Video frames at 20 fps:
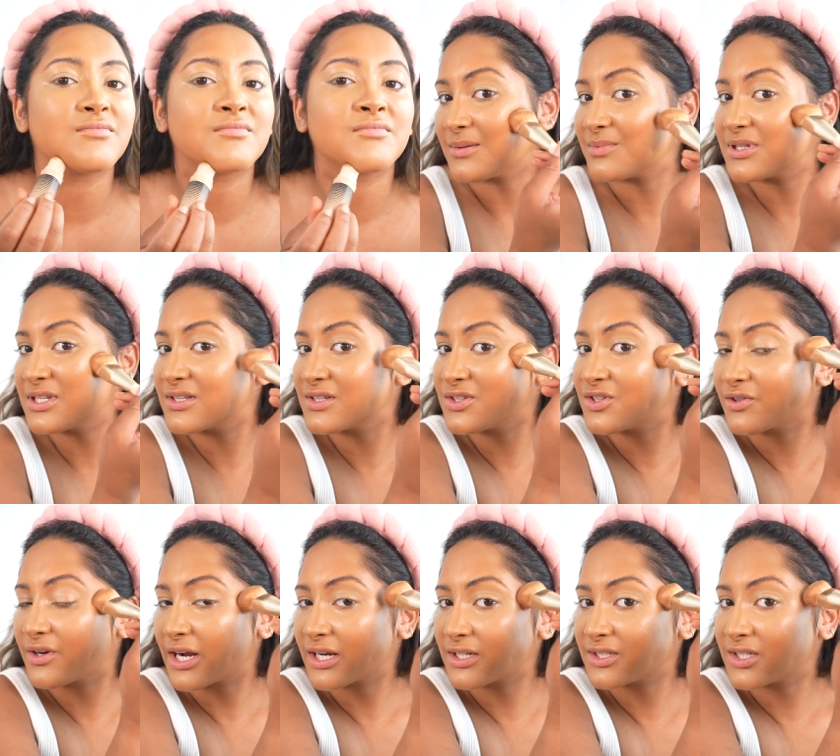Dibs is
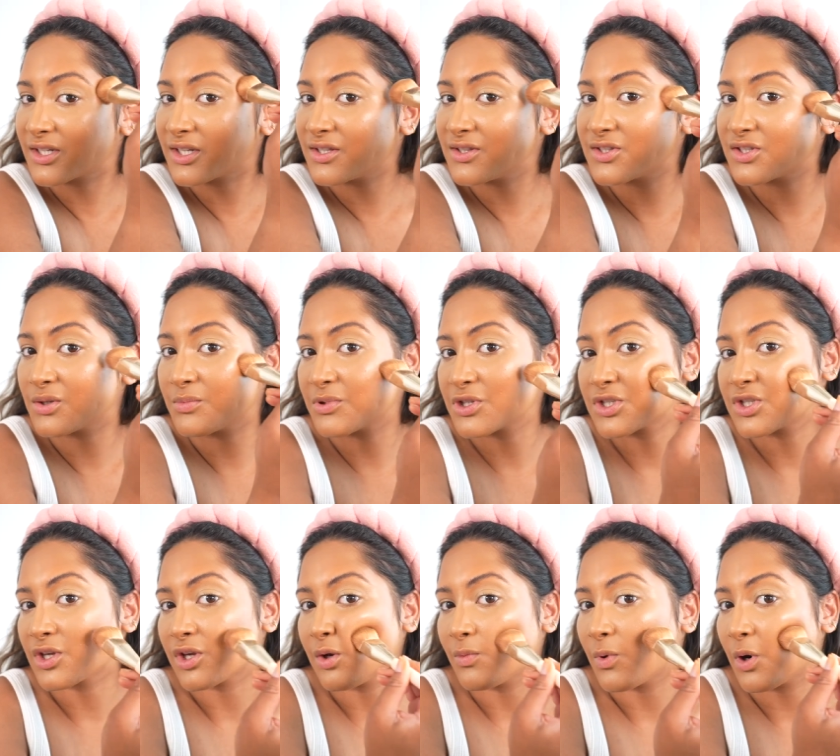direct to consumer,
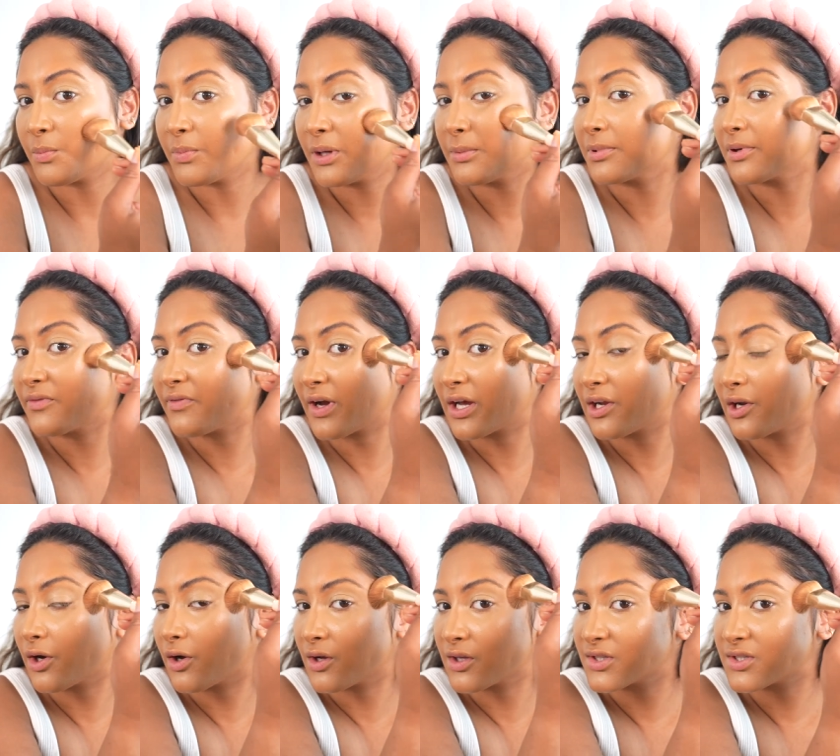so you won't be able to find
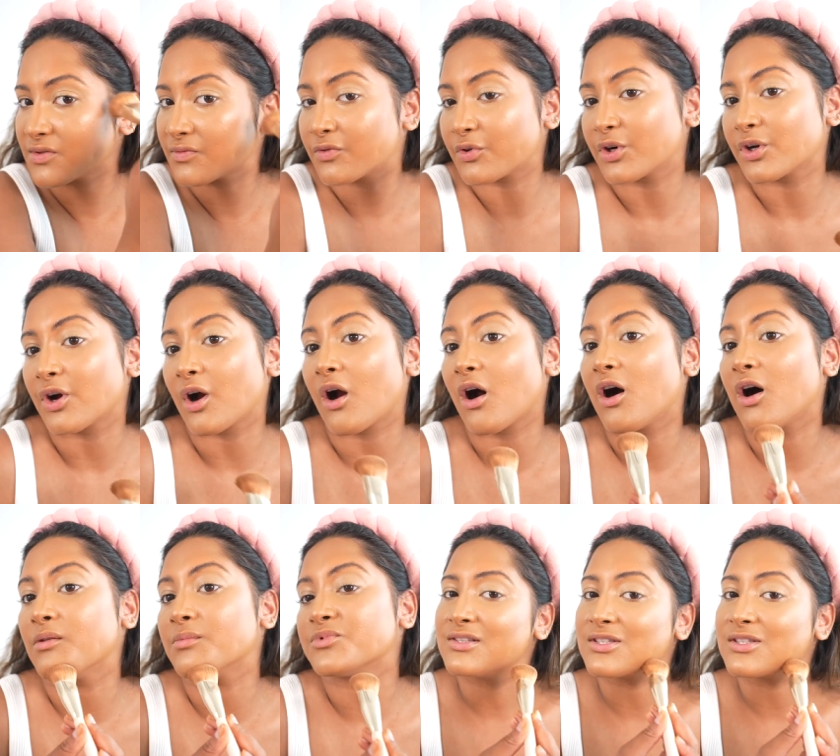it on Sephora dot com.